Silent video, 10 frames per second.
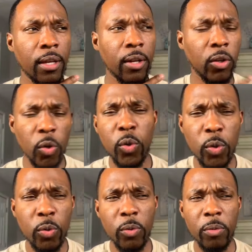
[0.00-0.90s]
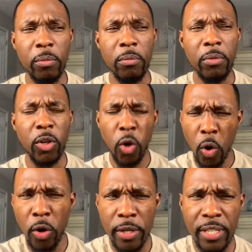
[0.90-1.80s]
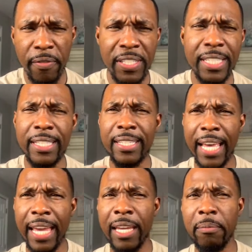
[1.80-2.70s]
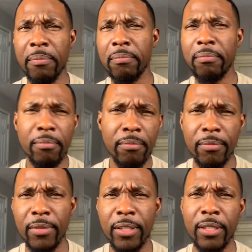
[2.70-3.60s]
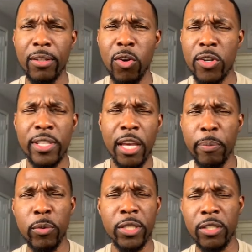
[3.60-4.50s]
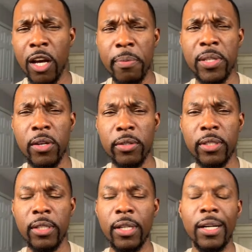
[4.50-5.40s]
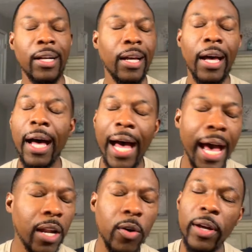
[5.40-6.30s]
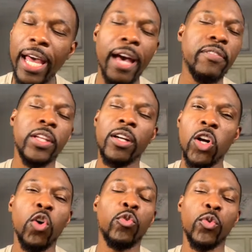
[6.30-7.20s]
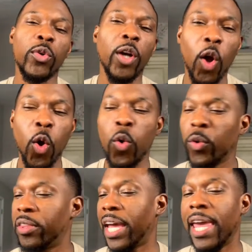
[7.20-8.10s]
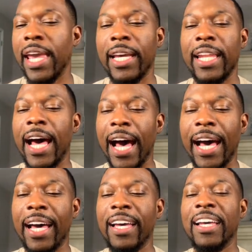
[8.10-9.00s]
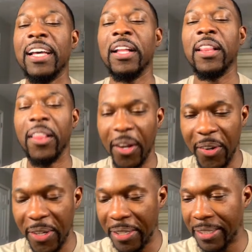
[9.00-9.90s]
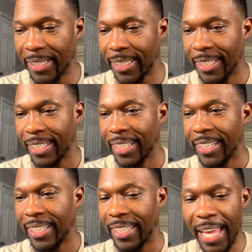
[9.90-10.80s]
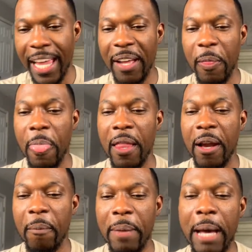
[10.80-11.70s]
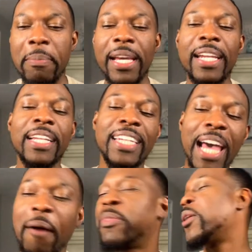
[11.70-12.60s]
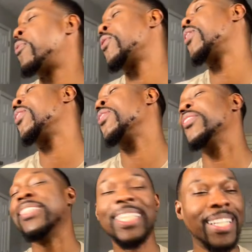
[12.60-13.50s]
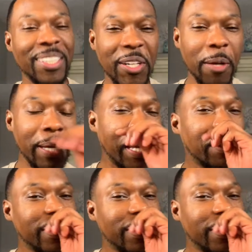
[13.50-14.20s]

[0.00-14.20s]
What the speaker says: Google course, if it's the same course to help you with your job search, I don't have to go through the whole thing. And I learned that by being adaptable. You know what I mean?